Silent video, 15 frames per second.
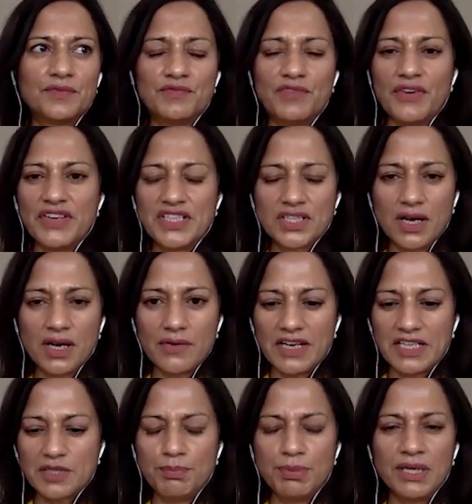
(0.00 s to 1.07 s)
very
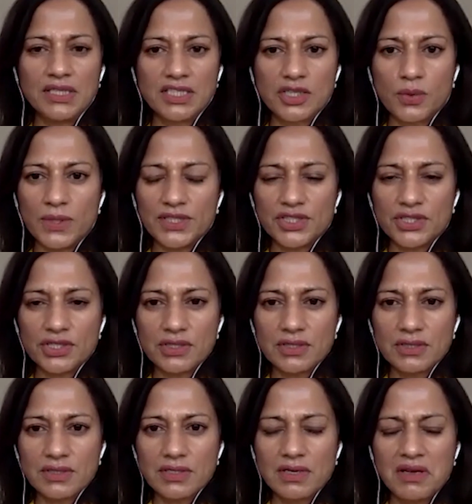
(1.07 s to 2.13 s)
direct, blunt
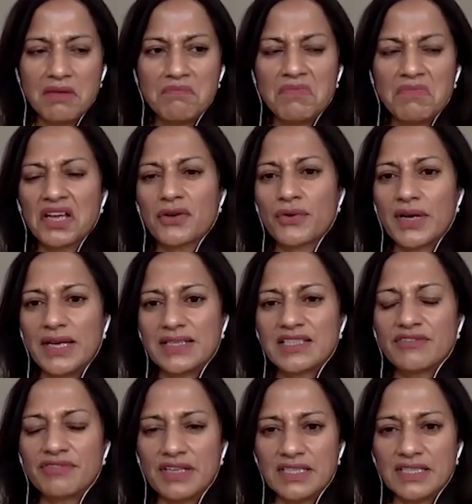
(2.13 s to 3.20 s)
questions might create
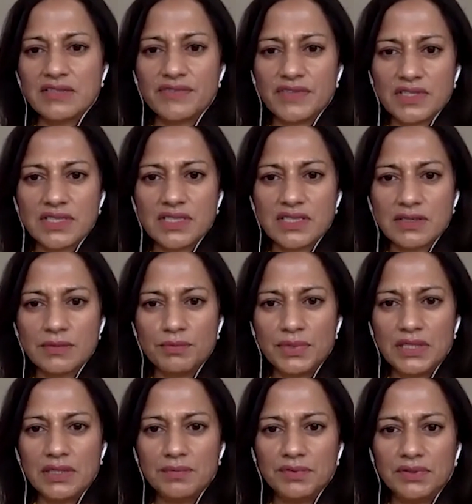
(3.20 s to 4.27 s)
defensiveness in some
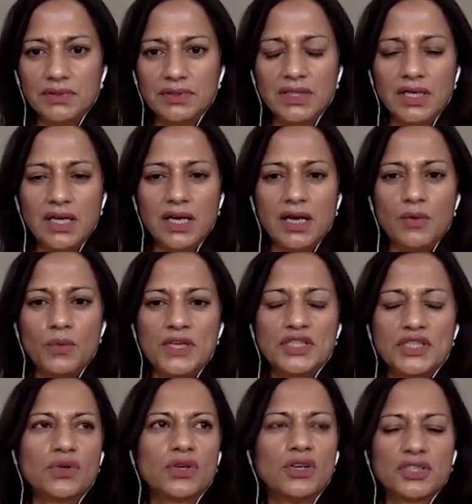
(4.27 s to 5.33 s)
people. We
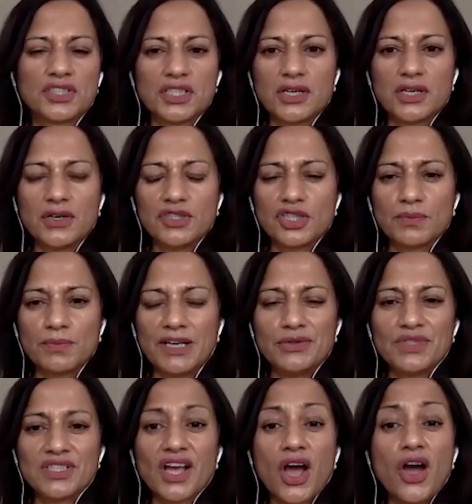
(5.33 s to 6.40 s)
talk a lot in coaching about
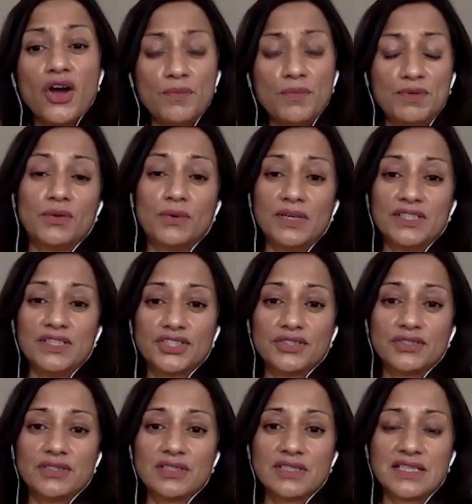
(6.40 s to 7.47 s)
using open
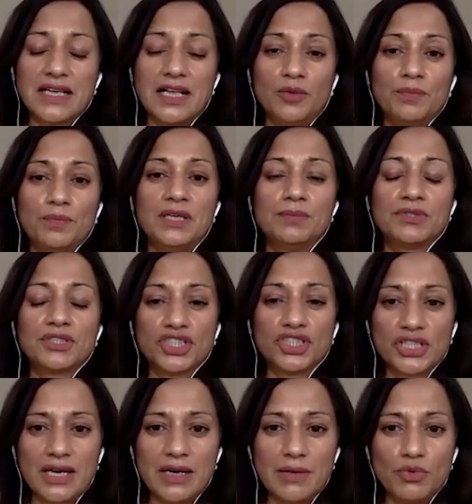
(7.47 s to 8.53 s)
questions that help people to
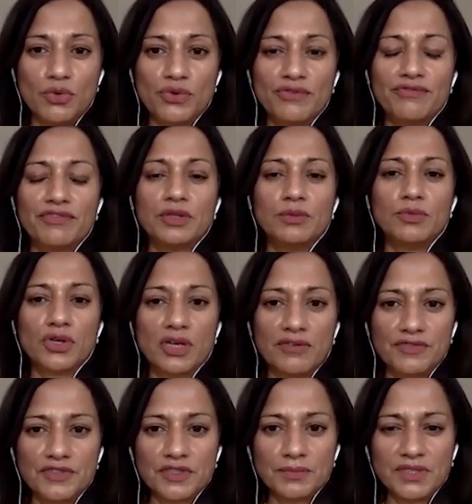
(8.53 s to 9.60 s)
share more and feel more
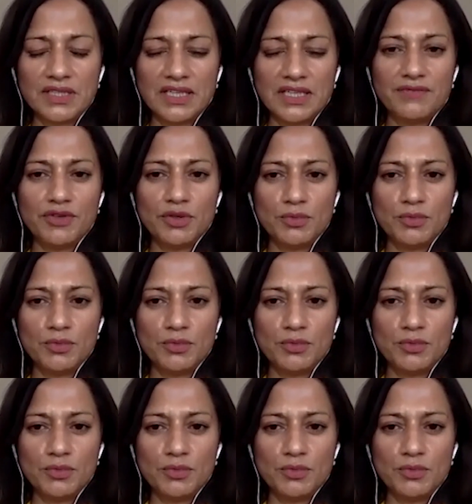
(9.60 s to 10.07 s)
comfortable and give you